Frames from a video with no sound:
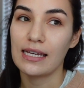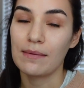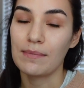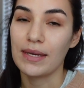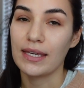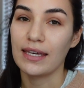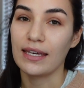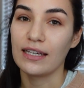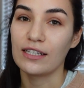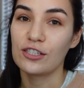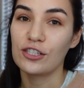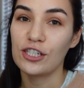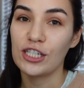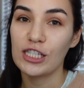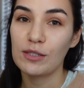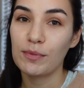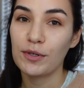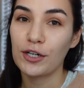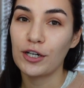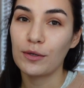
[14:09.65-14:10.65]
I'm making
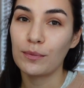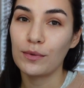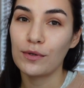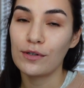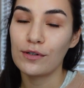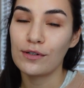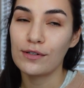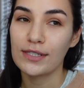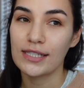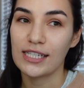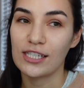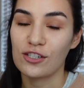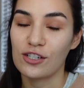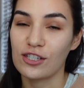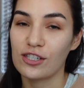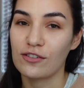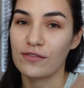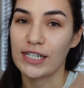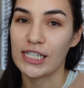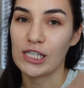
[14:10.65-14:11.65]
cheeseburger bowls. It's
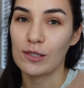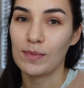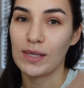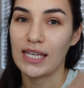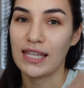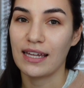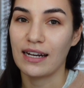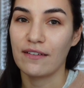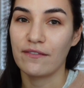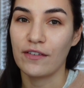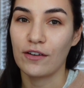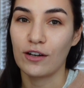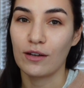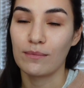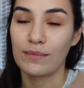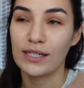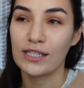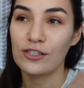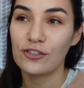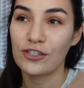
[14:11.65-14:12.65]
just a recipe that I found
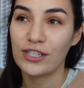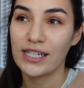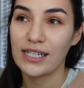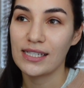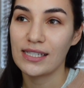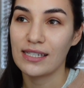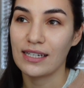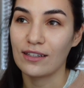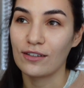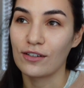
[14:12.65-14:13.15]
on Pinterest.